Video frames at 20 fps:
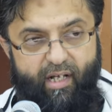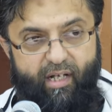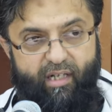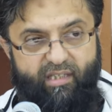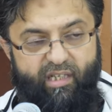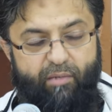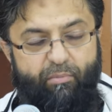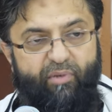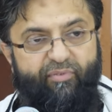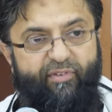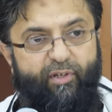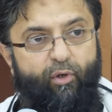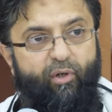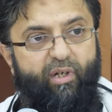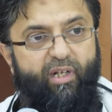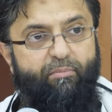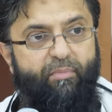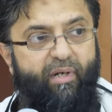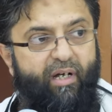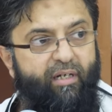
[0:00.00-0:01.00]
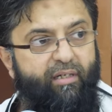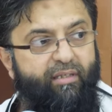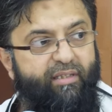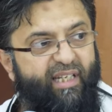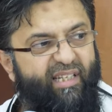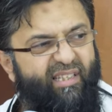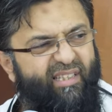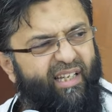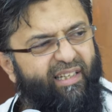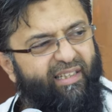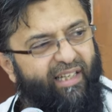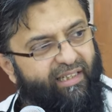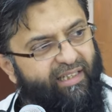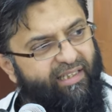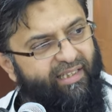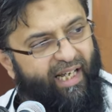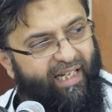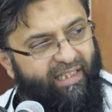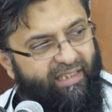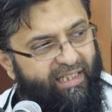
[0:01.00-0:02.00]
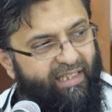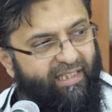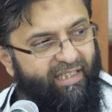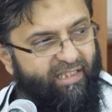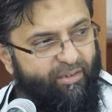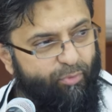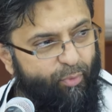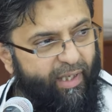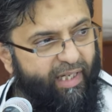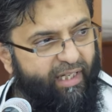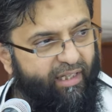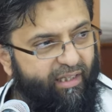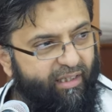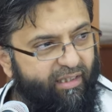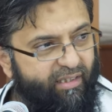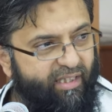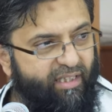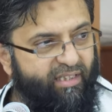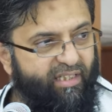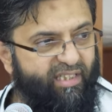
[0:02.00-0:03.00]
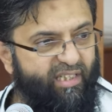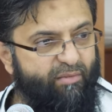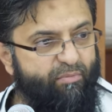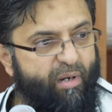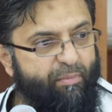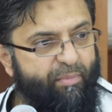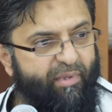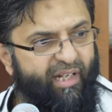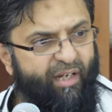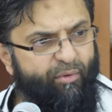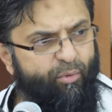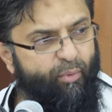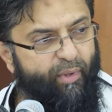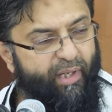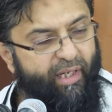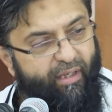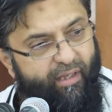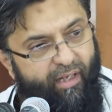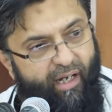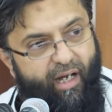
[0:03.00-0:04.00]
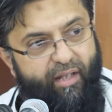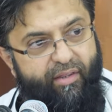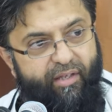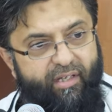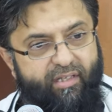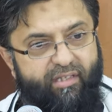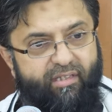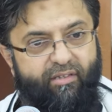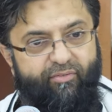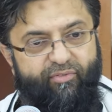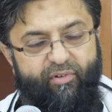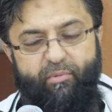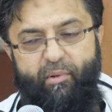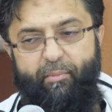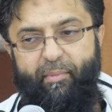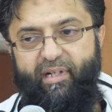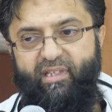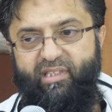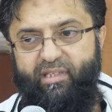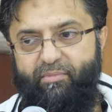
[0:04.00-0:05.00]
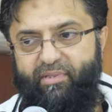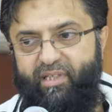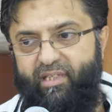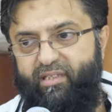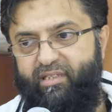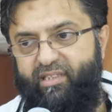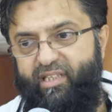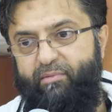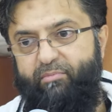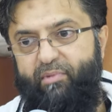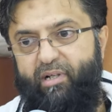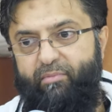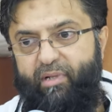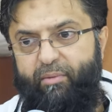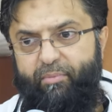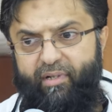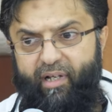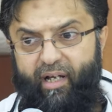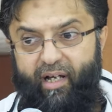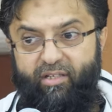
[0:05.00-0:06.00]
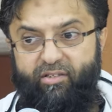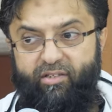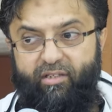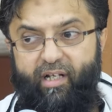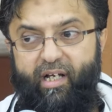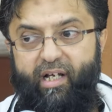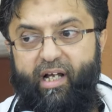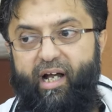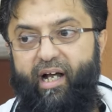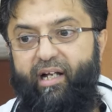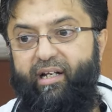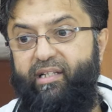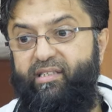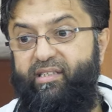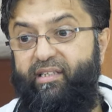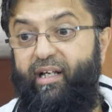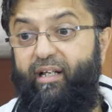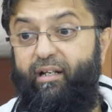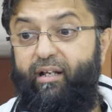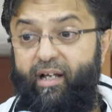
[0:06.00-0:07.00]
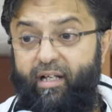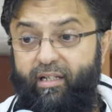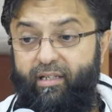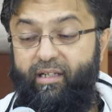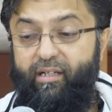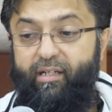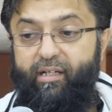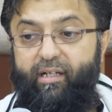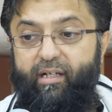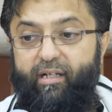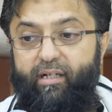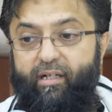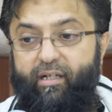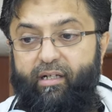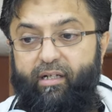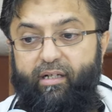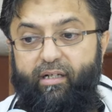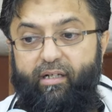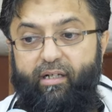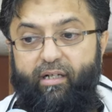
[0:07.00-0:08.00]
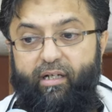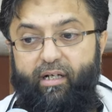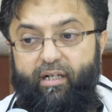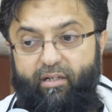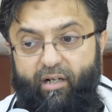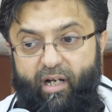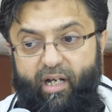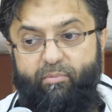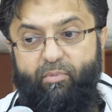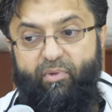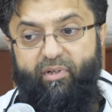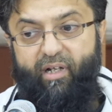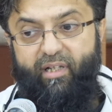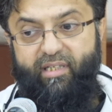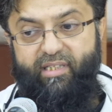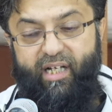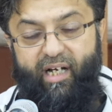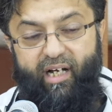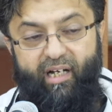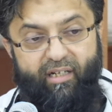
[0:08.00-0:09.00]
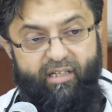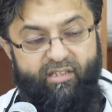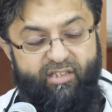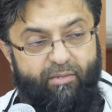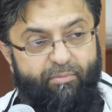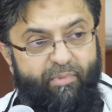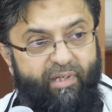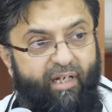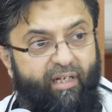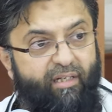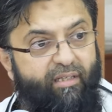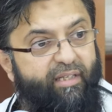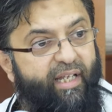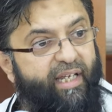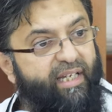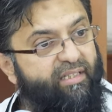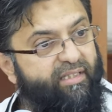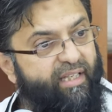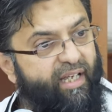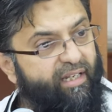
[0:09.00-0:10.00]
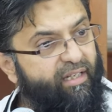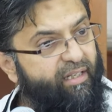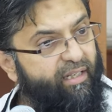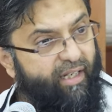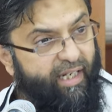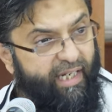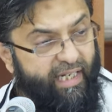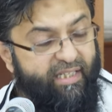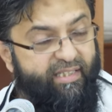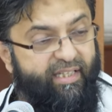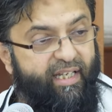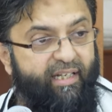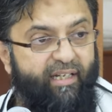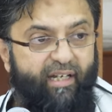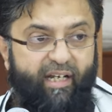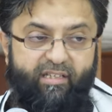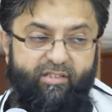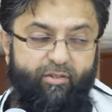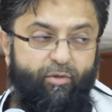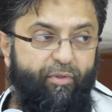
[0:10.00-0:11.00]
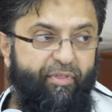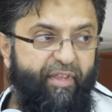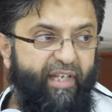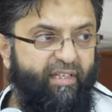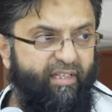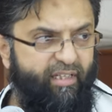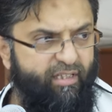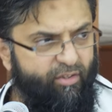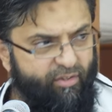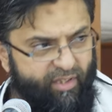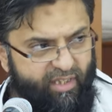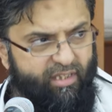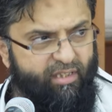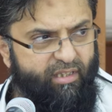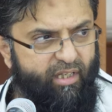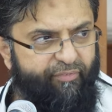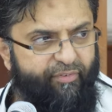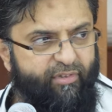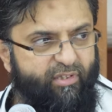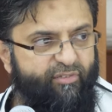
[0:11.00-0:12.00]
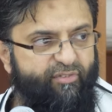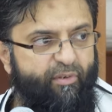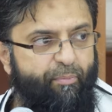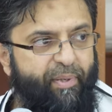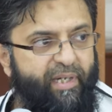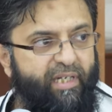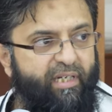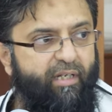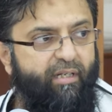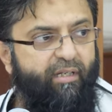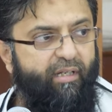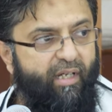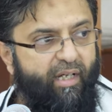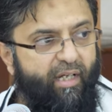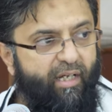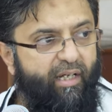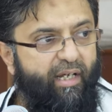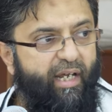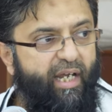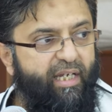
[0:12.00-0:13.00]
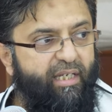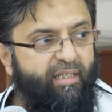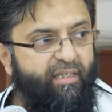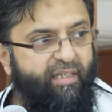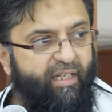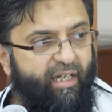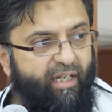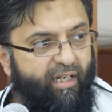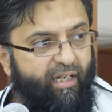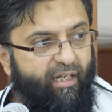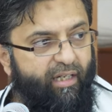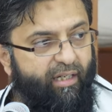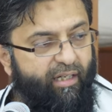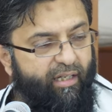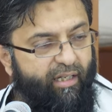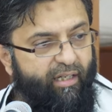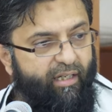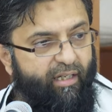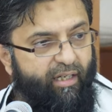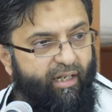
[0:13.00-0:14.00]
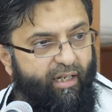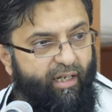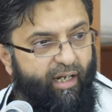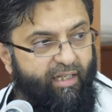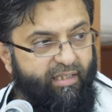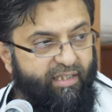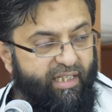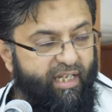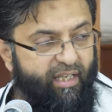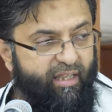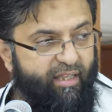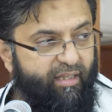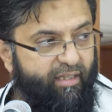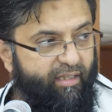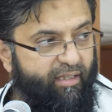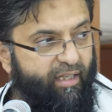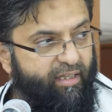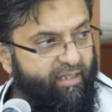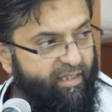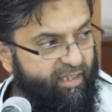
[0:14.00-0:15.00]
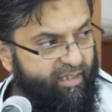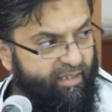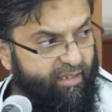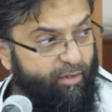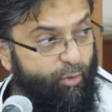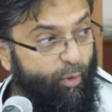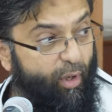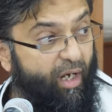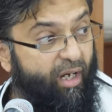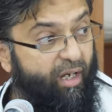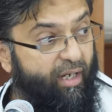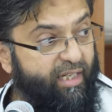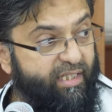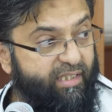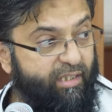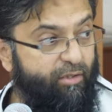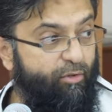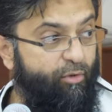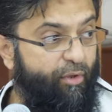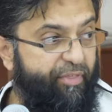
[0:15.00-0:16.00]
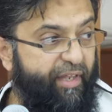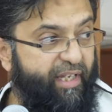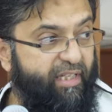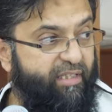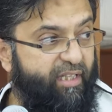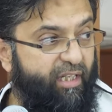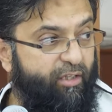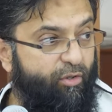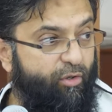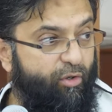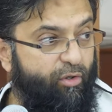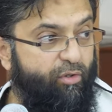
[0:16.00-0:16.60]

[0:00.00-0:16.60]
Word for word: Some of the ulama, they say that this hadith is weak, such as Imam al-Nawi. Others from amongst them, such as Imam ibn Hajr al-Asqalani, rahimahullah ta'ala jami'an, they said, he said it's authentic. So there's a difference of opinion in the uh, hadith, in the dua, is it authentic or